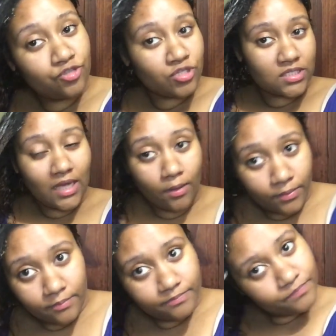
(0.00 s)
Drizzy
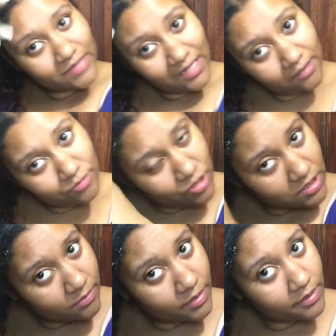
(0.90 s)
album. I love
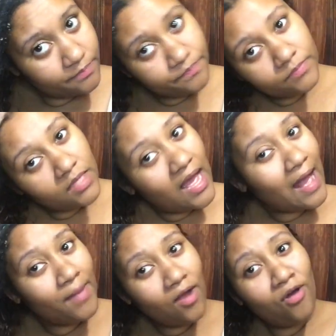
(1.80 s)
Drizzy,
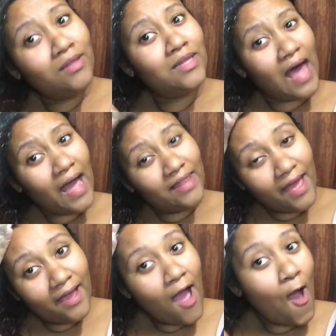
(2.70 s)
I'm not gonna lie,
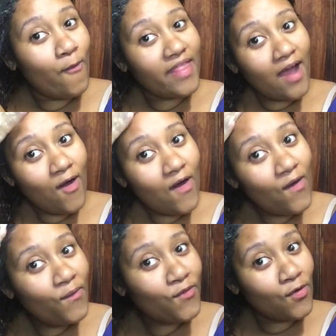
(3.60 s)
like when that
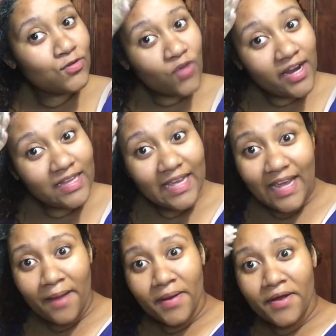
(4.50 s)
whole ghostwriter thing
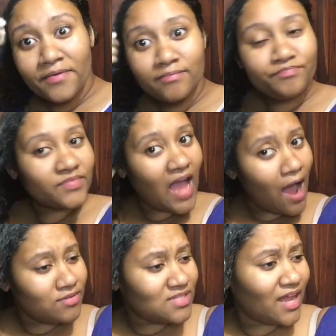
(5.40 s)
came out,
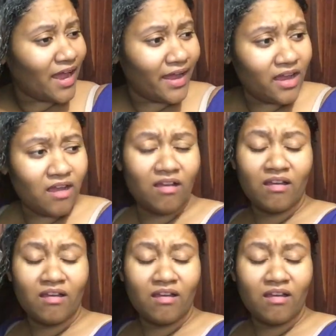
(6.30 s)
I was like,